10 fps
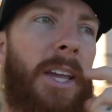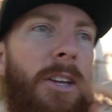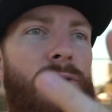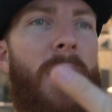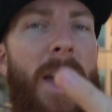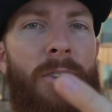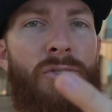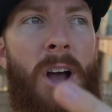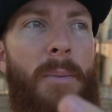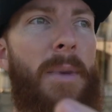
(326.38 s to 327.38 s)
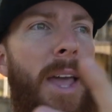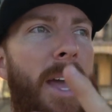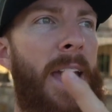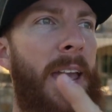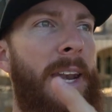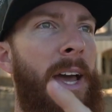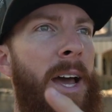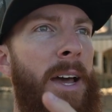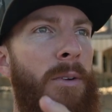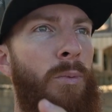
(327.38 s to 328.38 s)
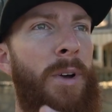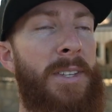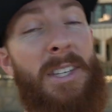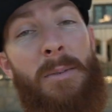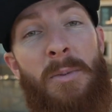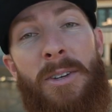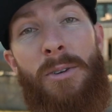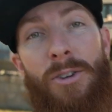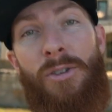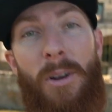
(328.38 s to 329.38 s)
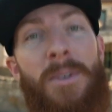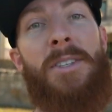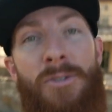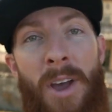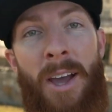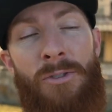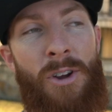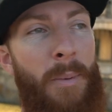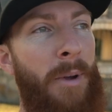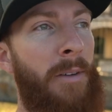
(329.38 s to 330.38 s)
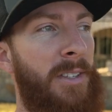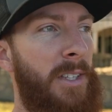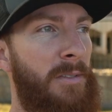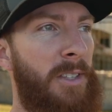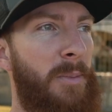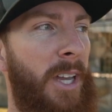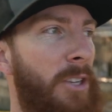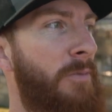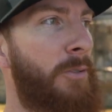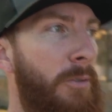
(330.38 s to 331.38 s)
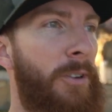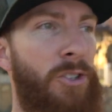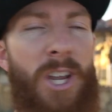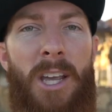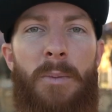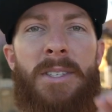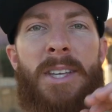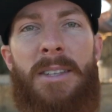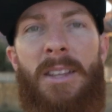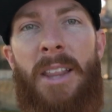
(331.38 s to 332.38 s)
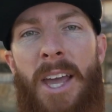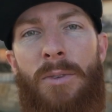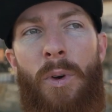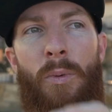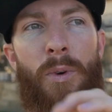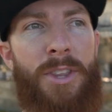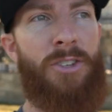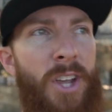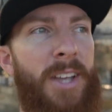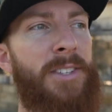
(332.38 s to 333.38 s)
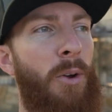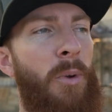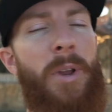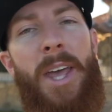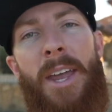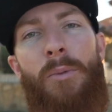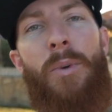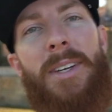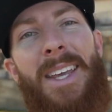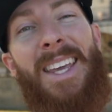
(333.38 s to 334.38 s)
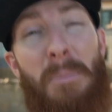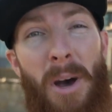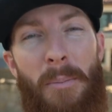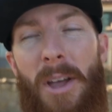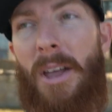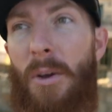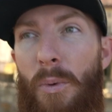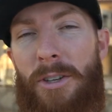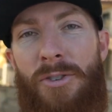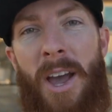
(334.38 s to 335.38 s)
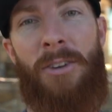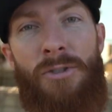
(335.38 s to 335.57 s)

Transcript: and a drag and drop. And what seemed to be doing the trick was the drag and drop. Obviously, you've seen me catch a few fish. Jacob has yet to land one with the jig, so we went ahead and rigged him up with a drag and